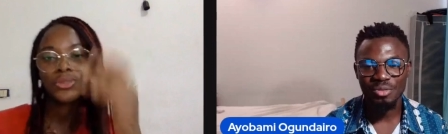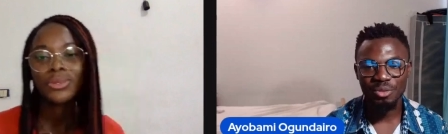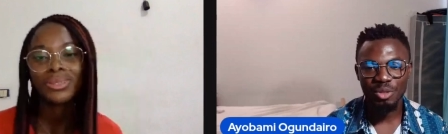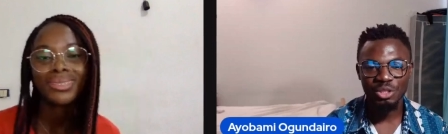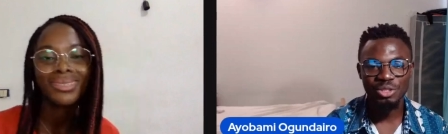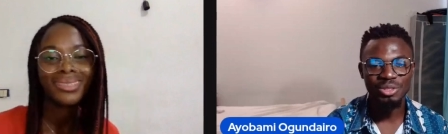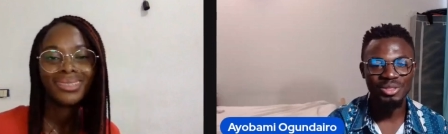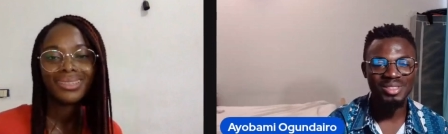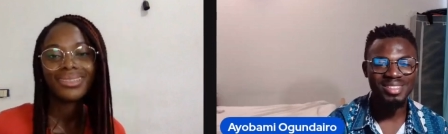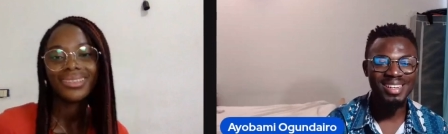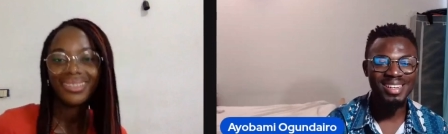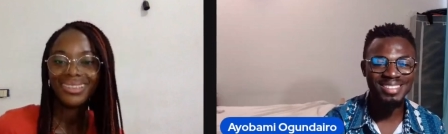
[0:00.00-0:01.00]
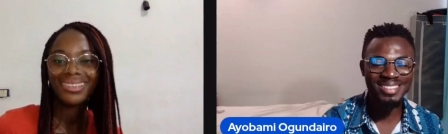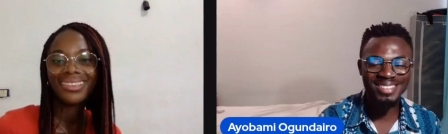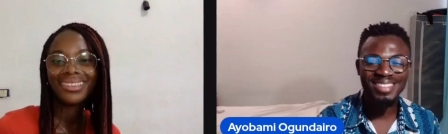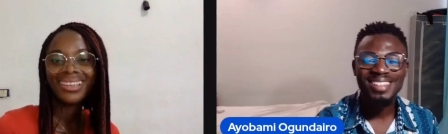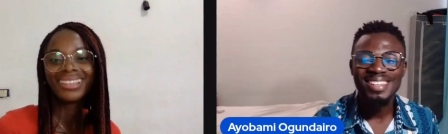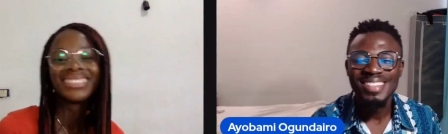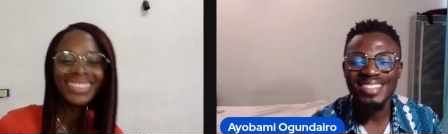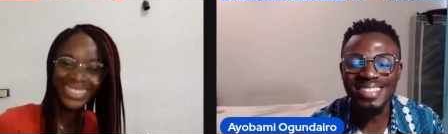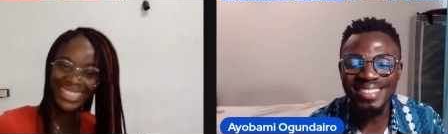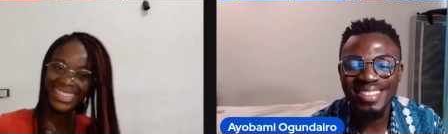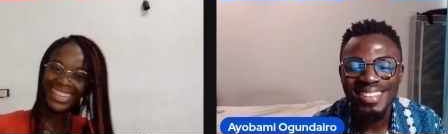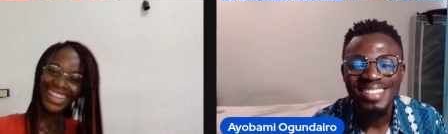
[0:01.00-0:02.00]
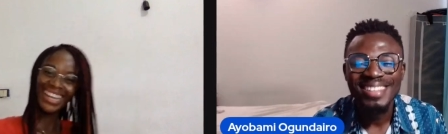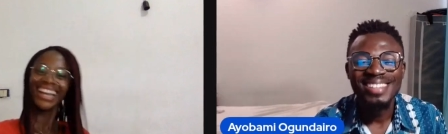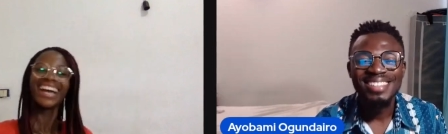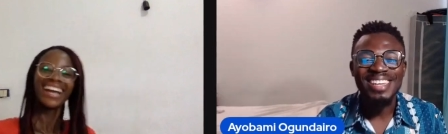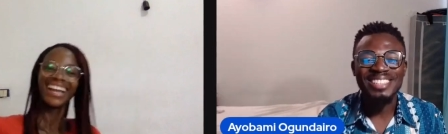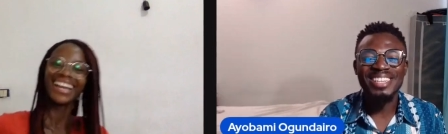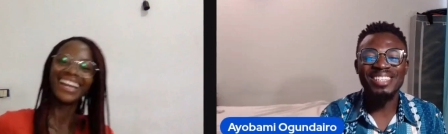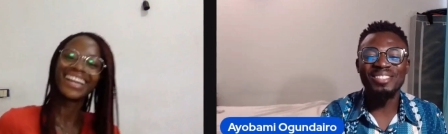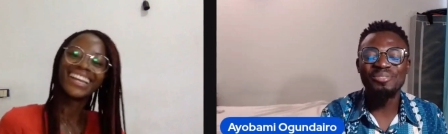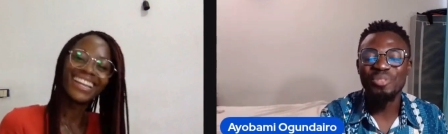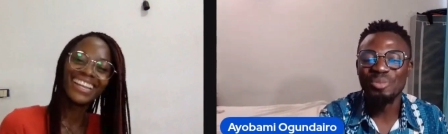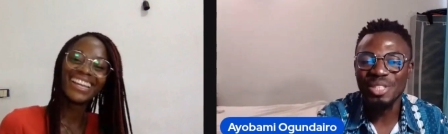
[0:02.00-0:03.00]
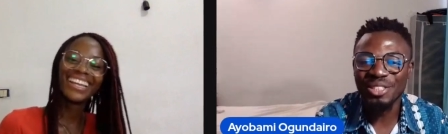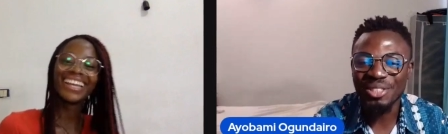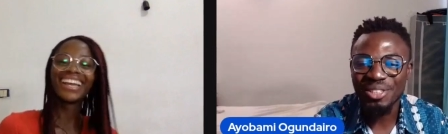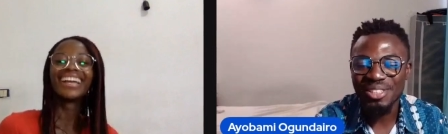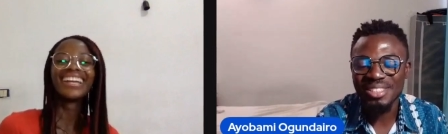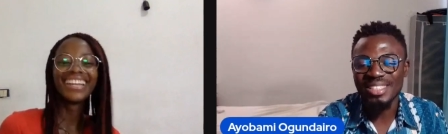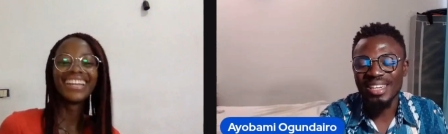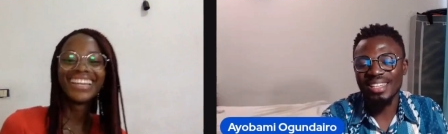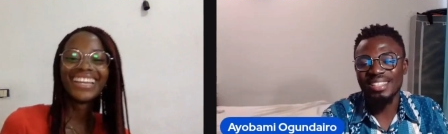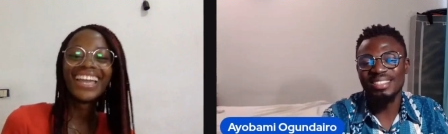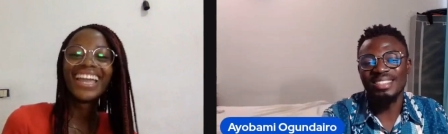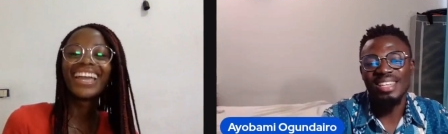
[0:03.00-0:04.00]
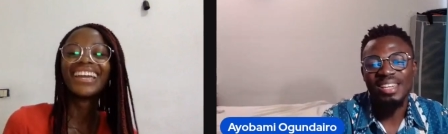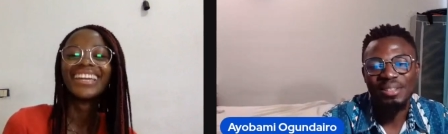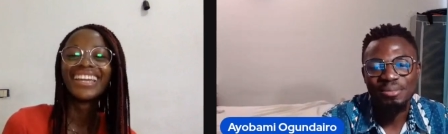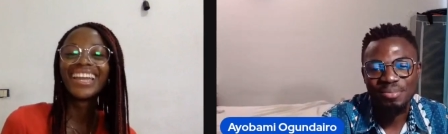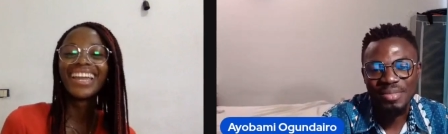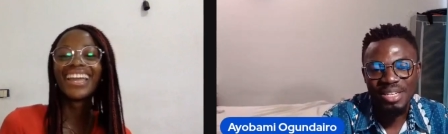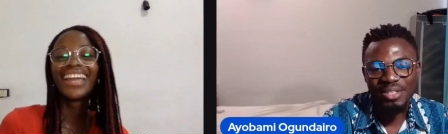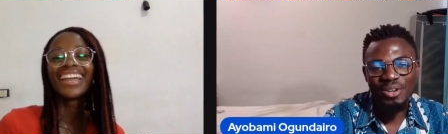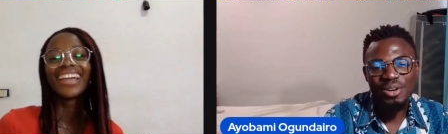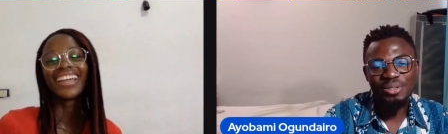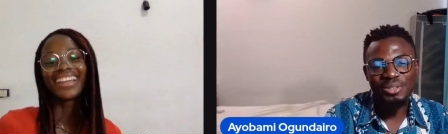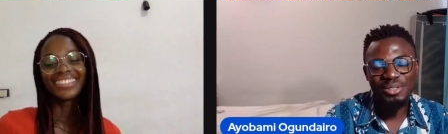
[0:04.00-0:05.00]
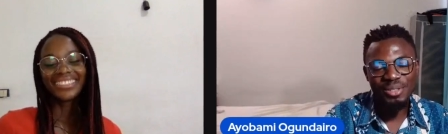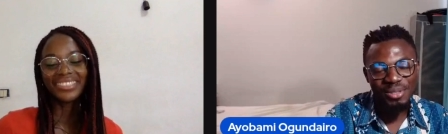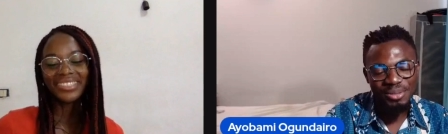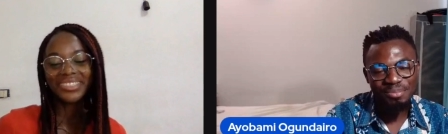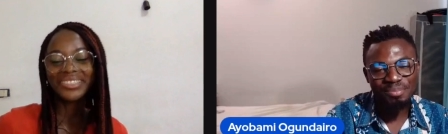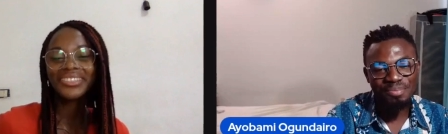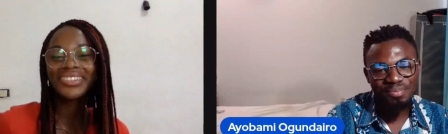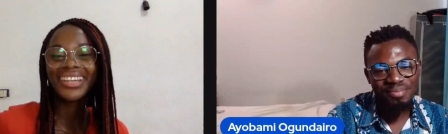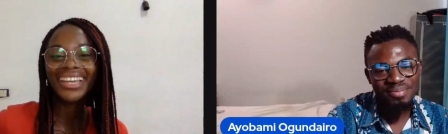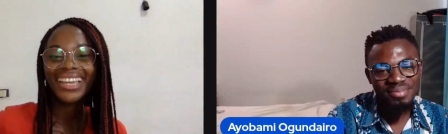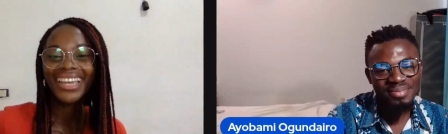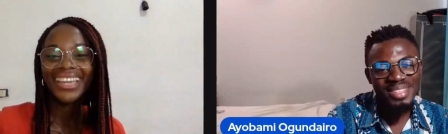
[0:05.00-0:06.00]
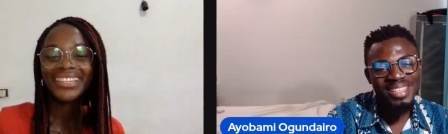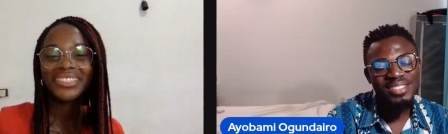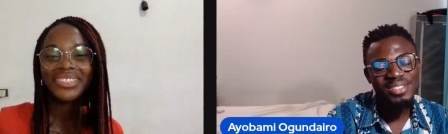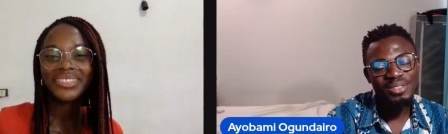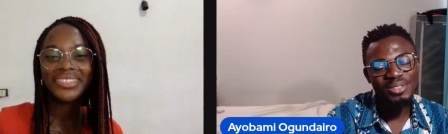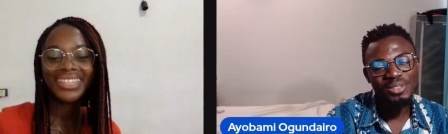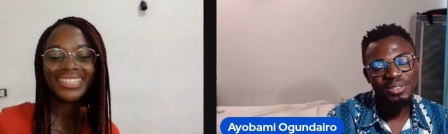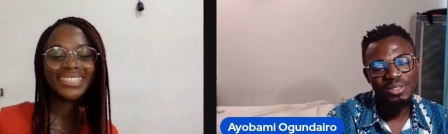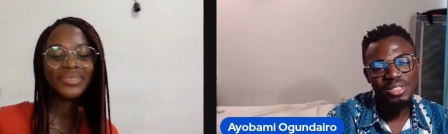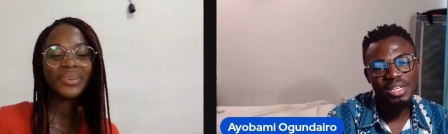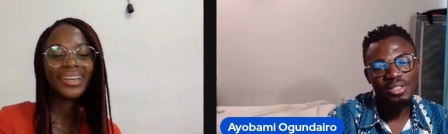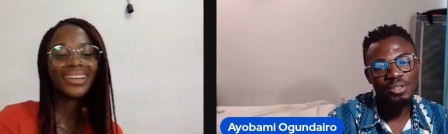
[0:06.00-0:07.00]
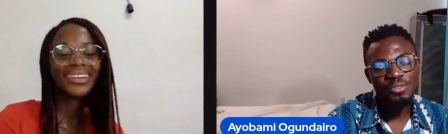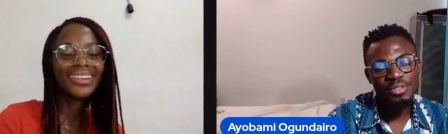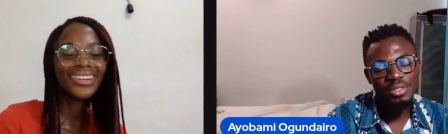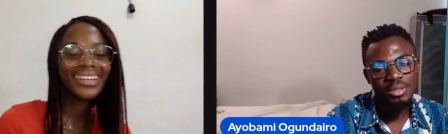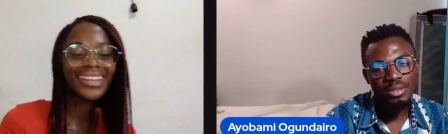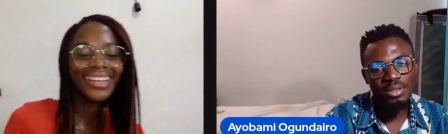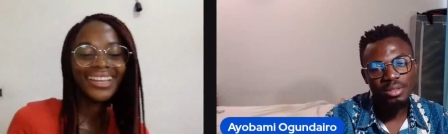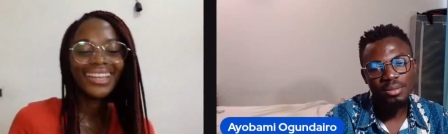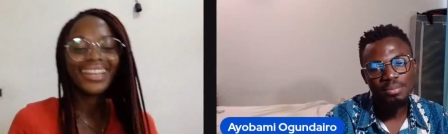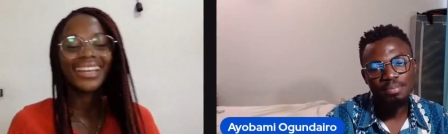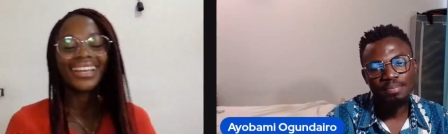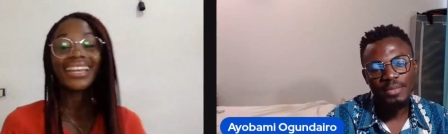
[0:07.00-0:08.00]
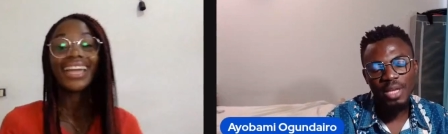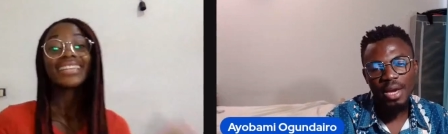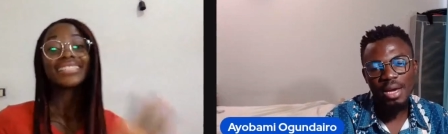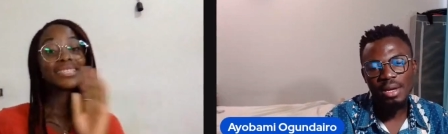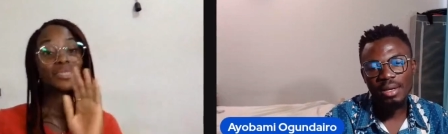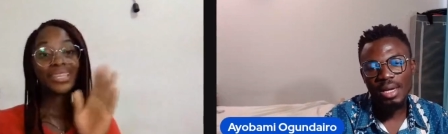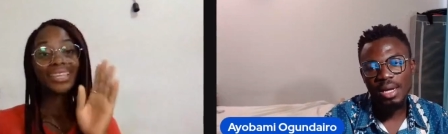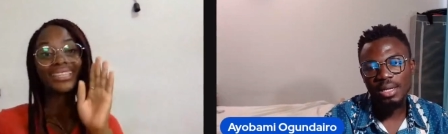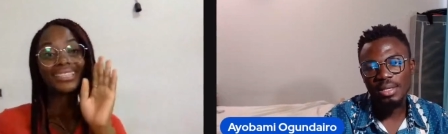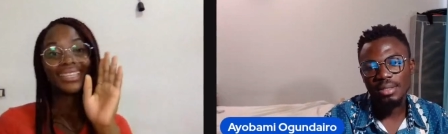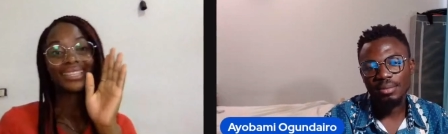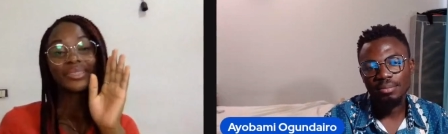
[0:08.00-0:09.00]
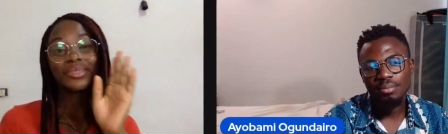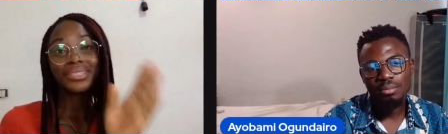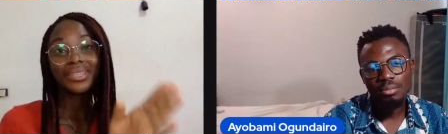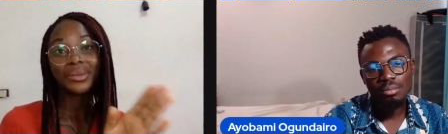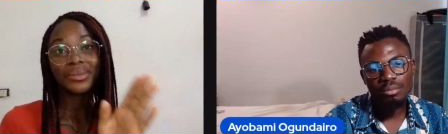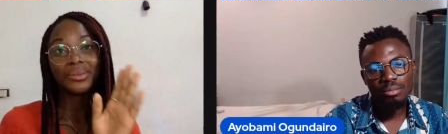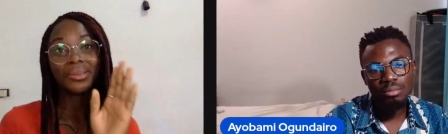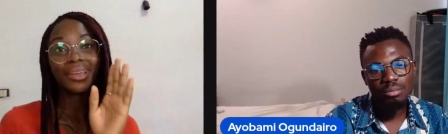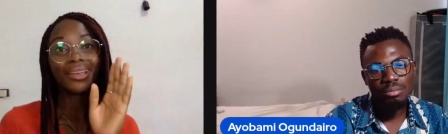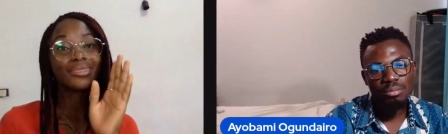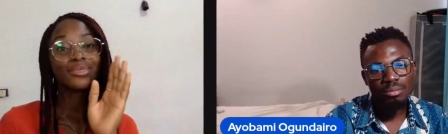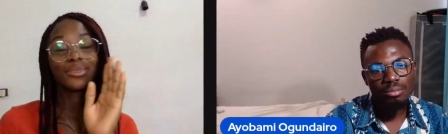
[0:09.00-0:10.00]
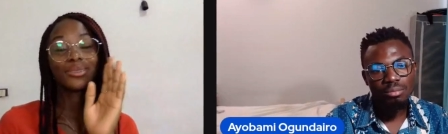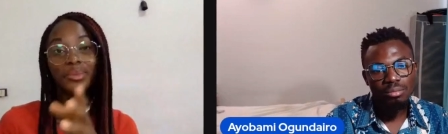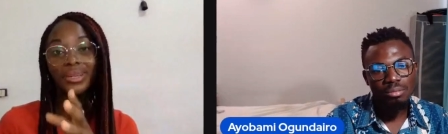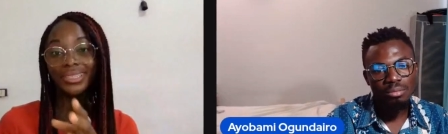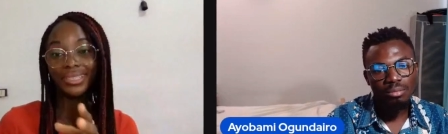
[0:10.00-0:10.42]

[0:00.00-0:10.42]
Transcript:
Speaker 1: and
Speaker 2: and that shares information and, um, and, all,
Speaker 1: and so. you and you so, as well, guys. Yeah. He's he, he's going to tell you so much